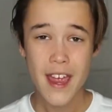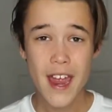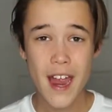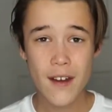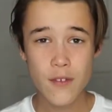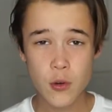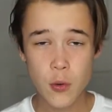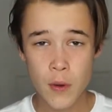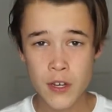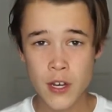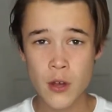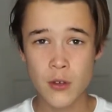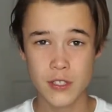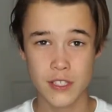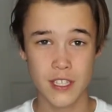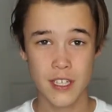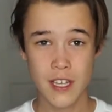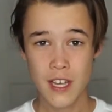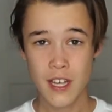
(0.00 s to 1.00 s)
Everyone knows
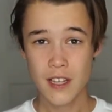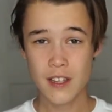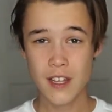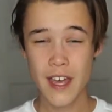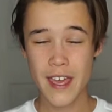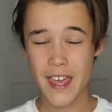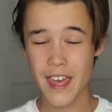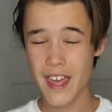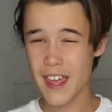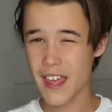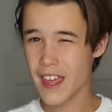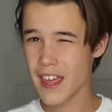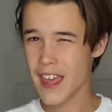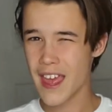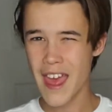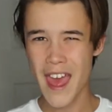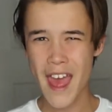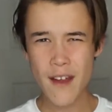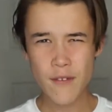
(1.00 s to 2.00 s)
it. Like
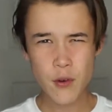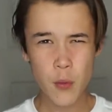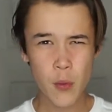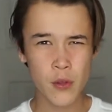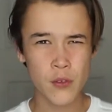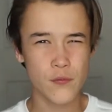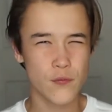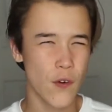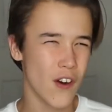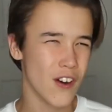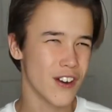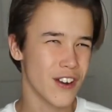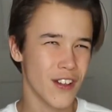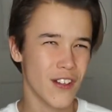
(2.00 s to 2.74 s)
everyone's farted